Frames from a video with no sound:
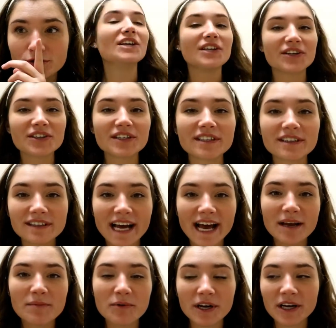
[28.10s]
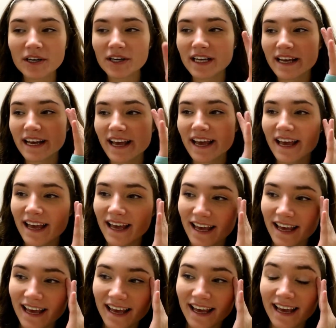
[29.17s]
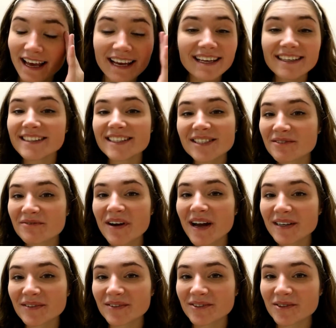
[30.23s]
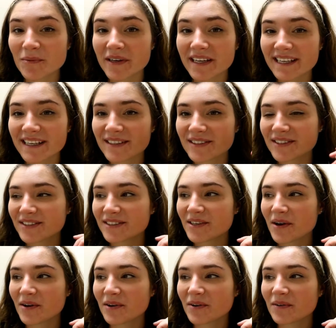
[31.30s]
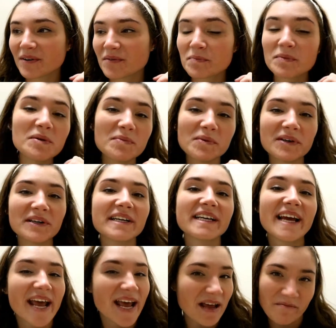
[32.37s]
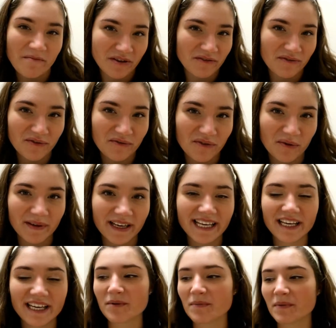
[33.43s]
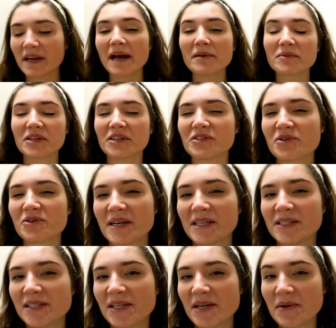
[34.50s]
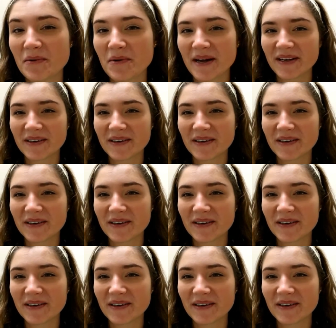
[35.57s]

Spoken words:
You're in a library and it's finals week. So people are gonna hate me for filming in here, but I'm gonna try to stay quiet